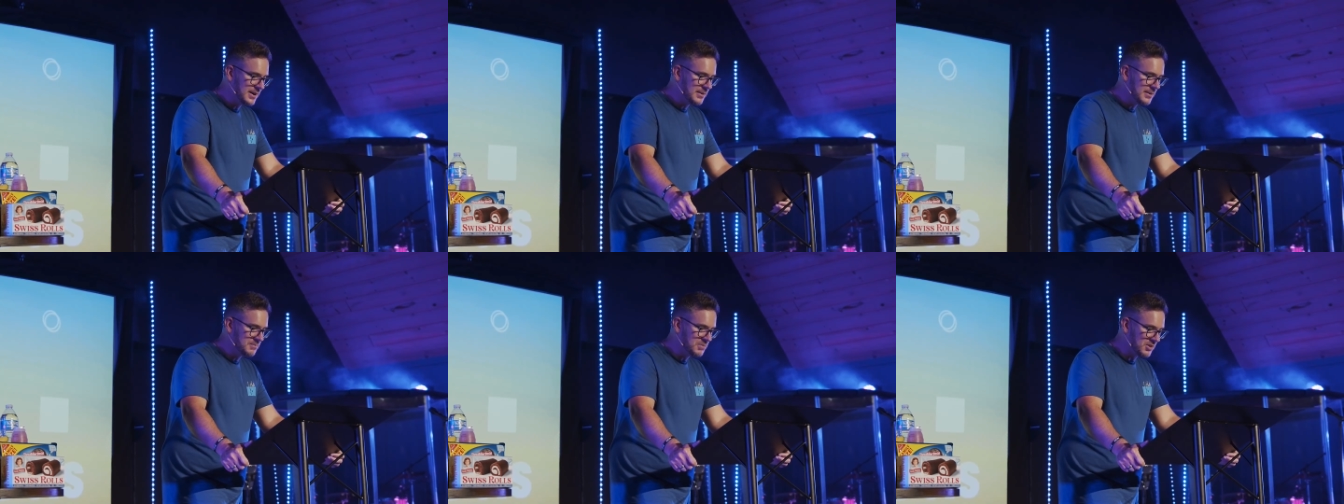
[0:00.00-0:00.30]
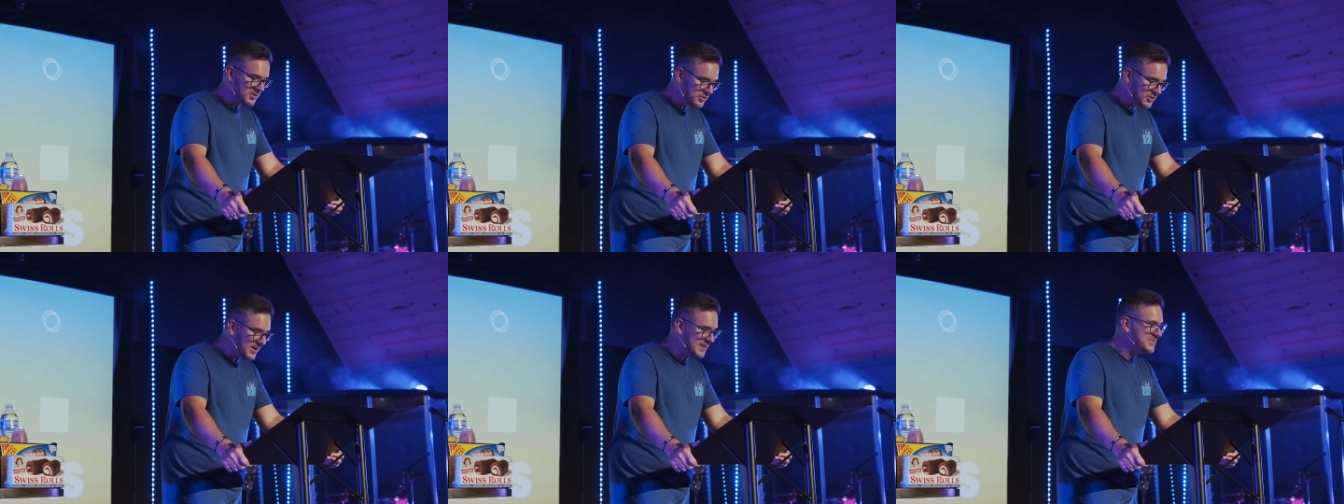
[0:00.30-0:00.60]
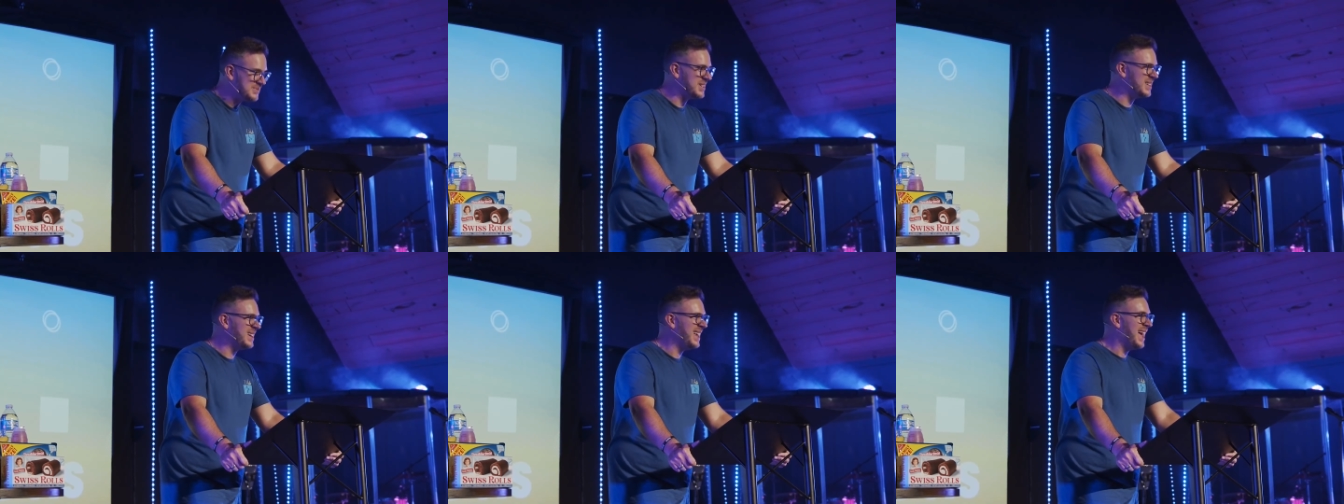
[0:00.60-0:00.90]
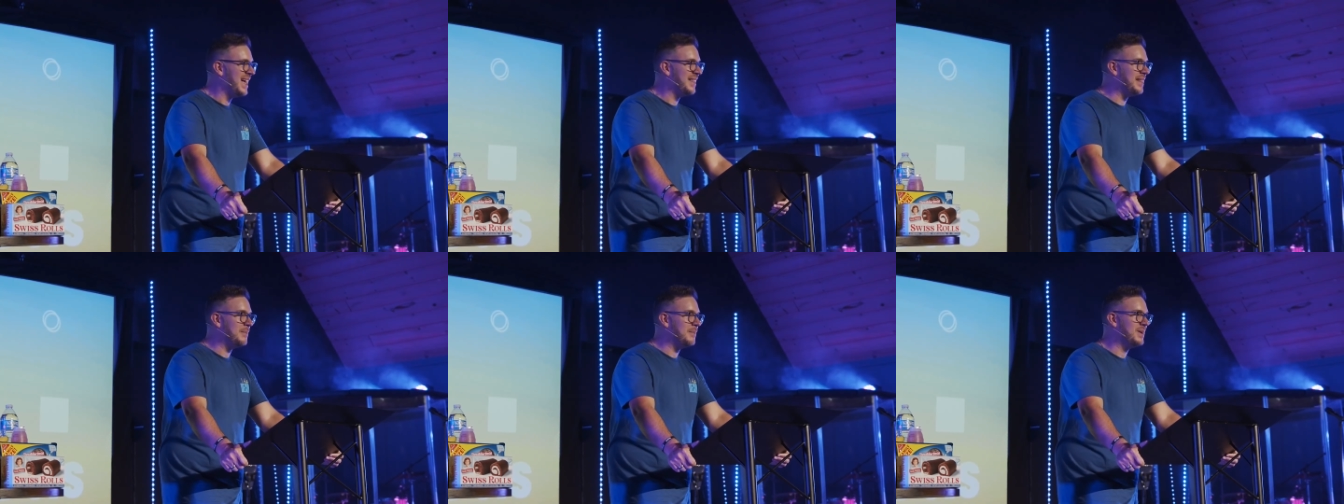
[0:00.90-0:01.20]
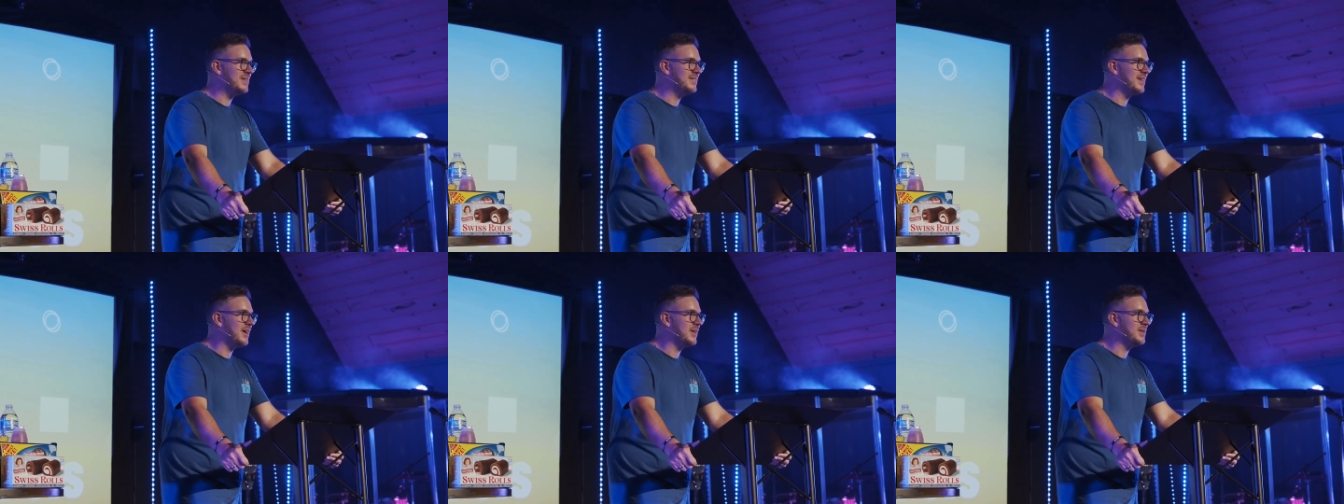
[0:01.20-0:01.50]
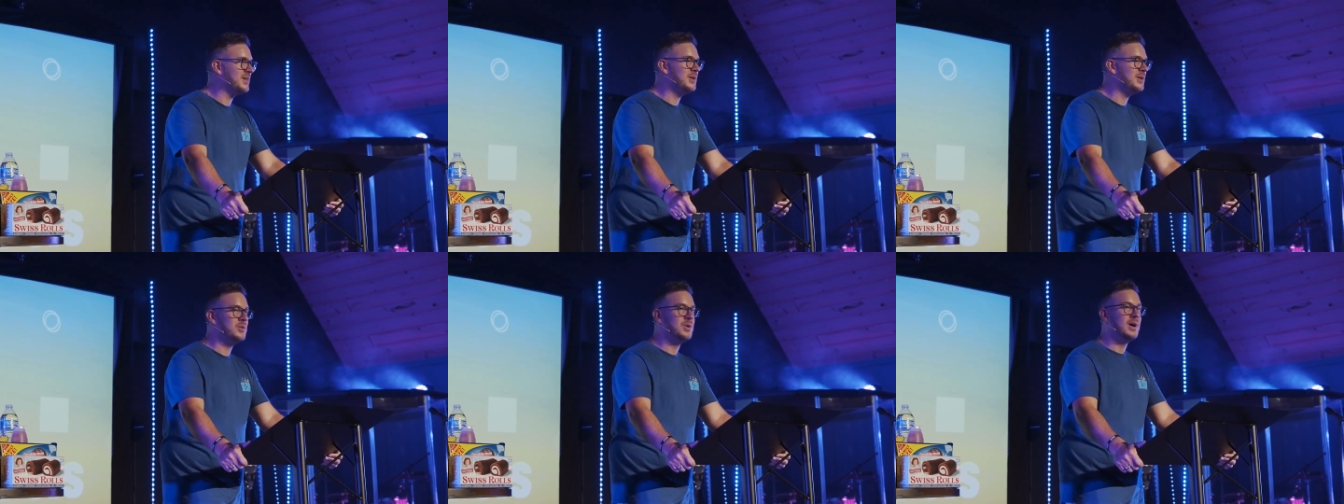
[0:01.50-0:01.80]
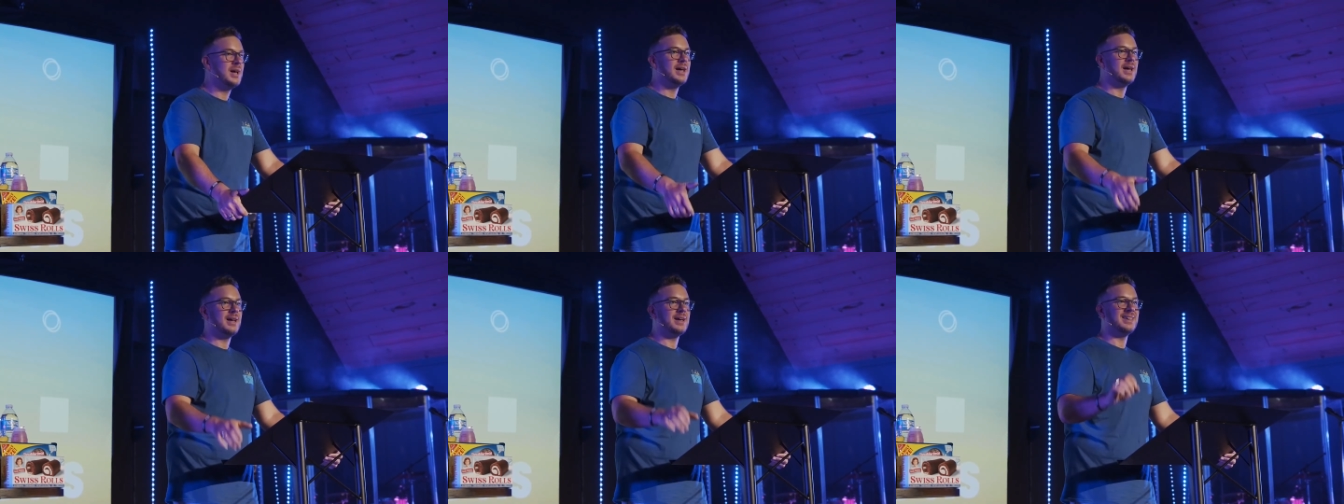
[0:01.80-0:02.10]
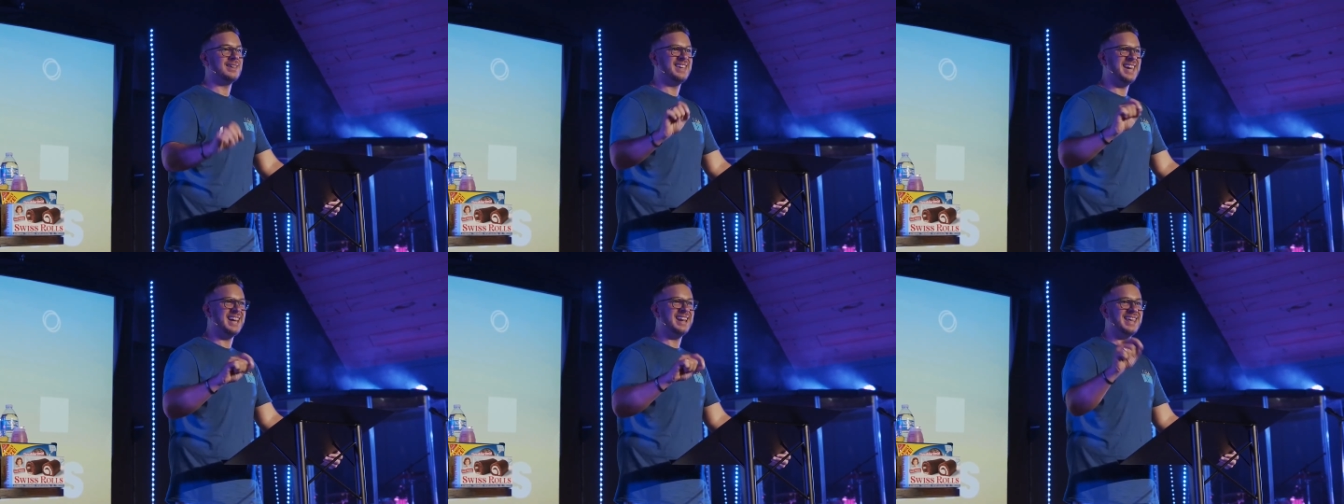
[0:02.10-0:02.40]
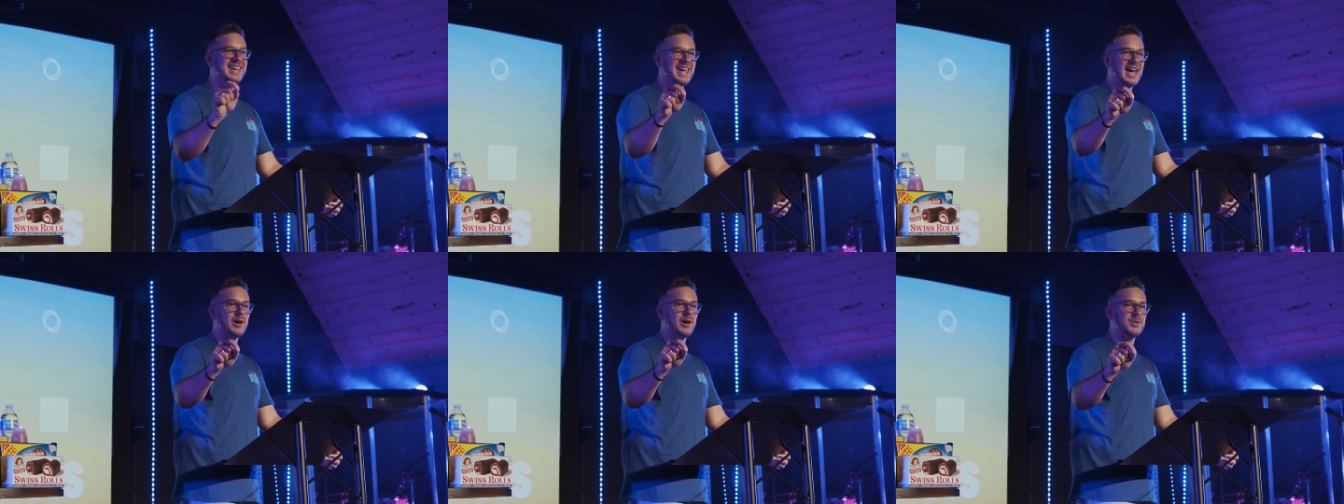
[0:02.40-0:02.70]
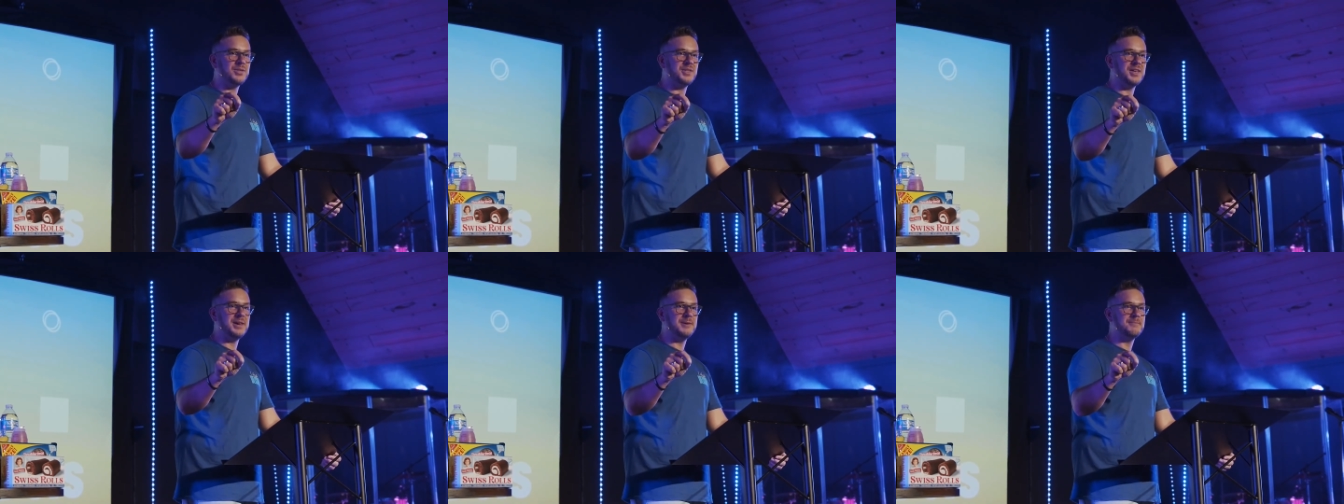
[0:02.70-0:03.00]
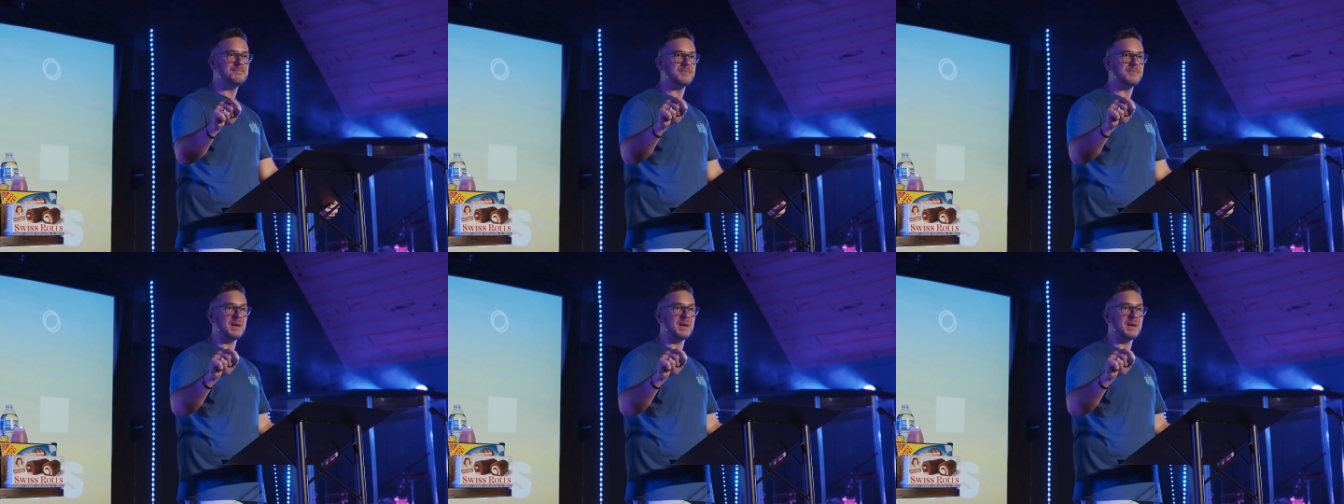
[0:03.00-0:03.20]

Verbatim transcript: prescription. And let me tell you, getting healthy